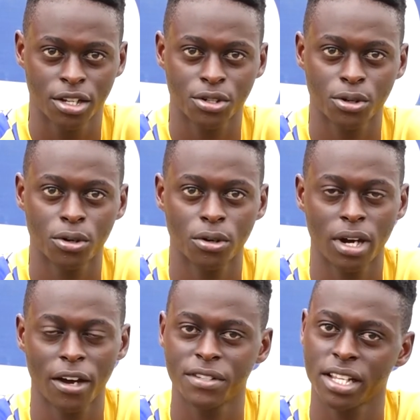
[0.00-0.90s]

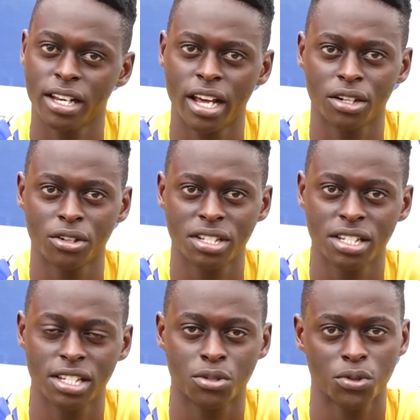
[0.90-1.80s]
So after the
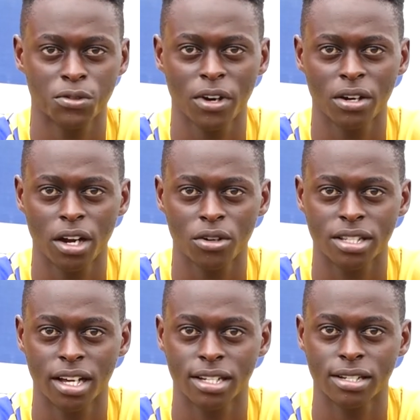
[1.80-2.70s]
diagnosis, it was found
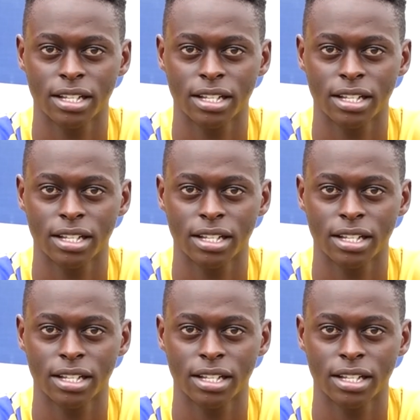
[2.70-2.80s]
out that